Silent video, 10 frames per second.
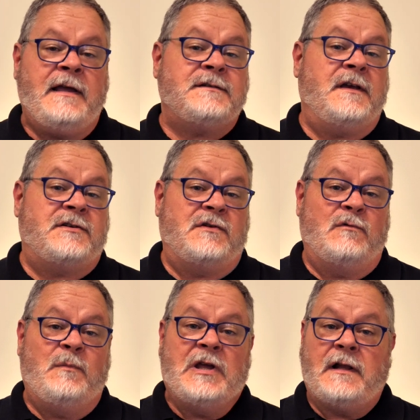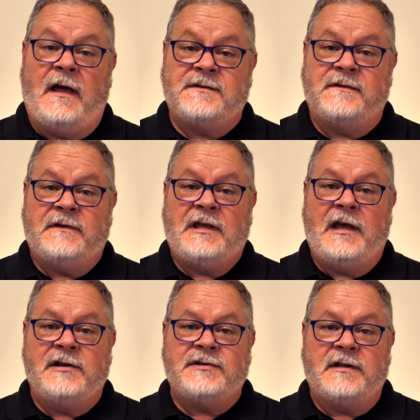next section would be
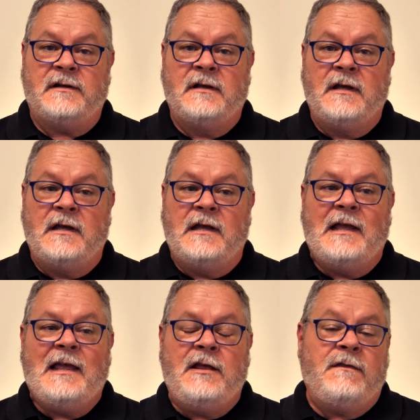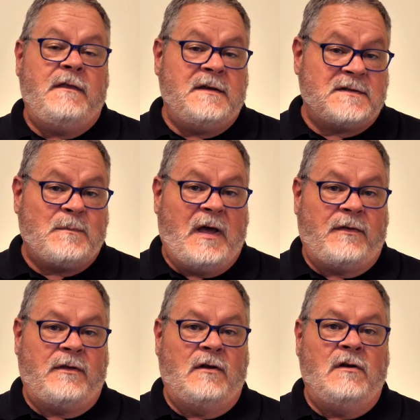classification. In this
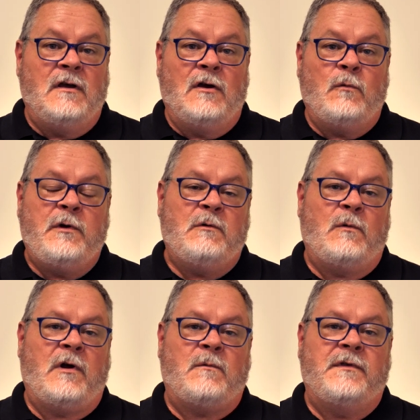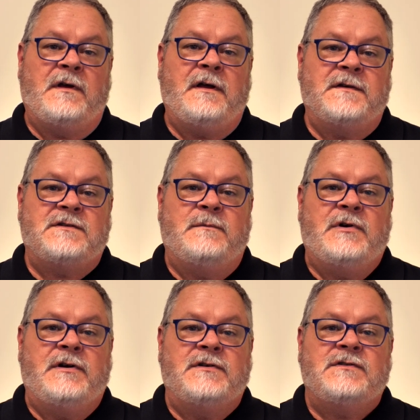method, we would work with the
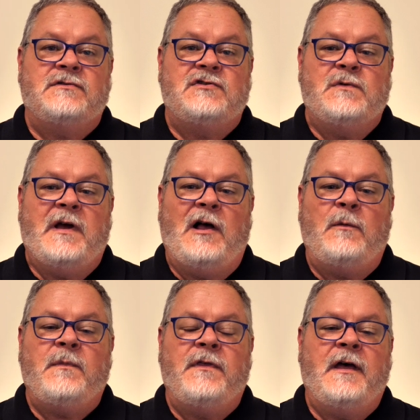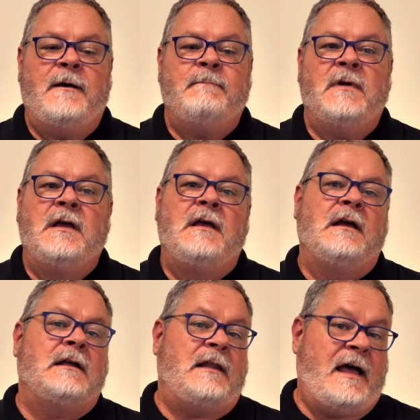customers to help them
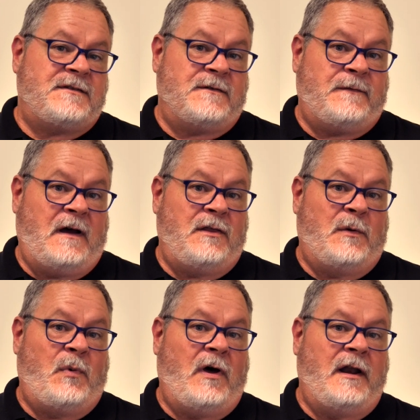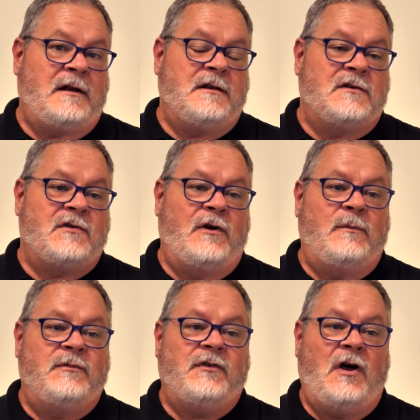classify their product in
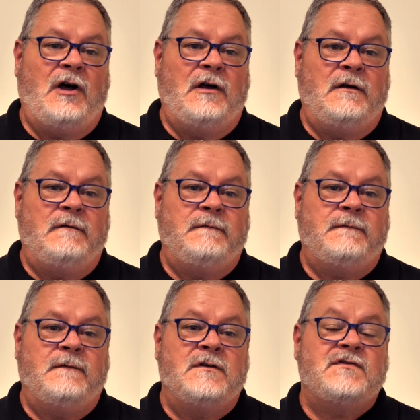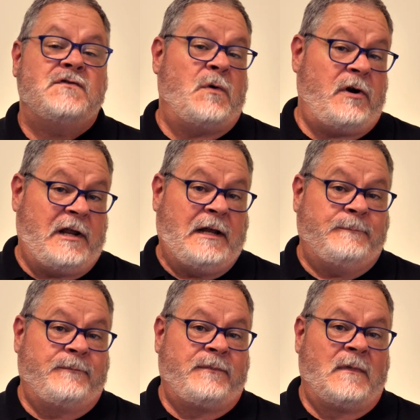terms of sorting.
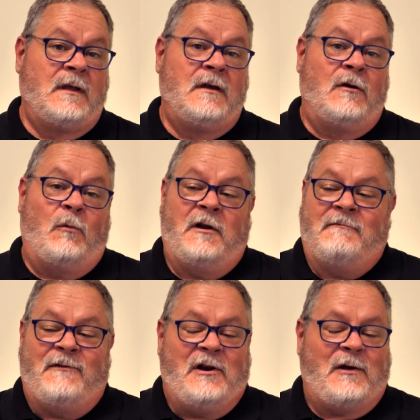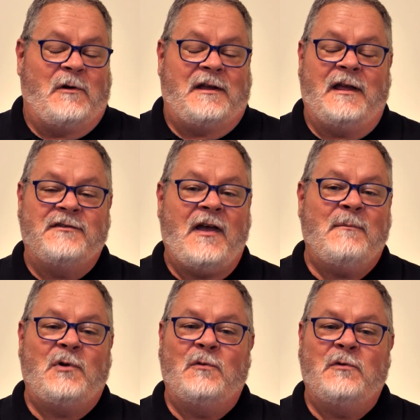One very quick
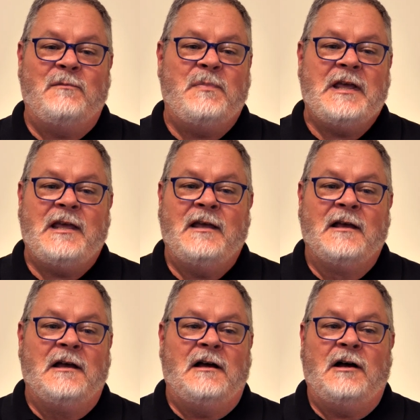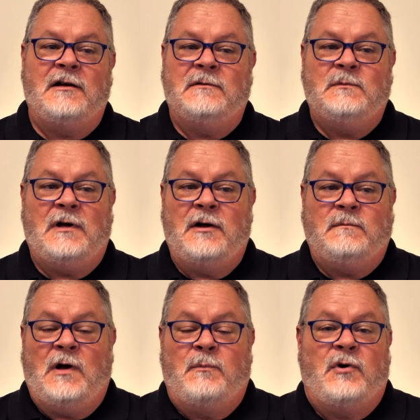example would be a, a,
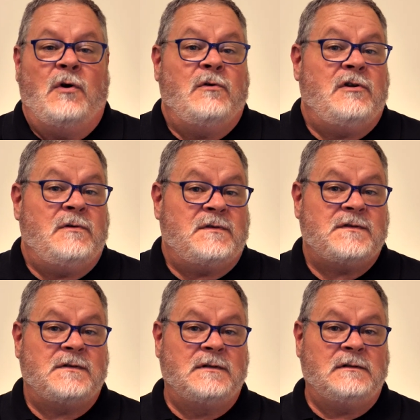a produce